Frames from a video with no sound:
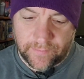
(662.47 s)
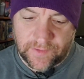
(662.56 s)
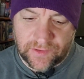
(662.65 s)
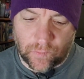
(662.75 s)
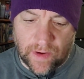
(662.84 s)

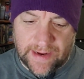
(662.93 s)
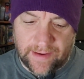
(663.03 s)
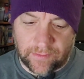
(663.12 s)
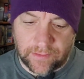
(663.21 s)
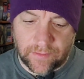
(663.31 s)
Just
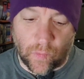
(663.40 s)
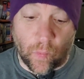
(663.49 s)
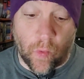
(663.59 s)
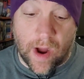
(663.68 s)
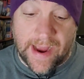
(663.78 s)

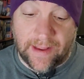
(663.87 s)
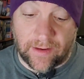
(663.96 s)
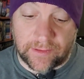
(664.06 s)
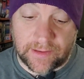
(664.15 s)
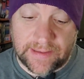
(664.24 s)

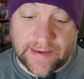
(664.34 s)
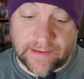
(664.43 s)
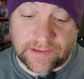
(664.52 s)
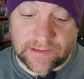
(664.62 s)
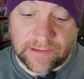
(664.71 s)
wild,
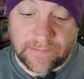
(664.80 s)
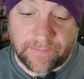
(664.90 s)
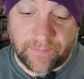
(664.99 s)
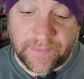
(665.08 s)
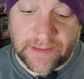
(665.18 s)
yes.
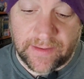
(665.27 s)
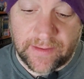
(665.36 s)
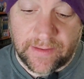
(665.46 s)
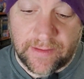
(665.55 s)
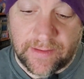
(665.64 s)

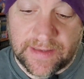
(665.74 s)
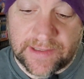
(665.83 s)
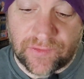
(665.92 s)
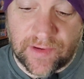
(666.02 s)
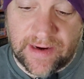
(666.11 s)

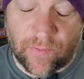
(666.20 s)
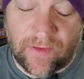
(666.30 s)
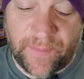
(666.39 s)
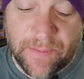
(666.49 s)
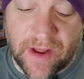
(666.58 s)
That's right. I
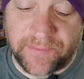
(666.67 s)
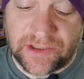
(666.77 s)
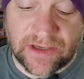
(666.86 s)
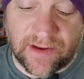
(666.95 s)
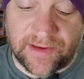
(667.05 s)
wonder if my mom
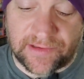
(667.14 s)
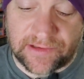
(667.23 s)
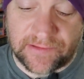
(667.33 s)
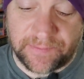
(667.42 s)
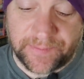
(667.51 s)
saw
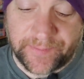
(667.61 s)
this.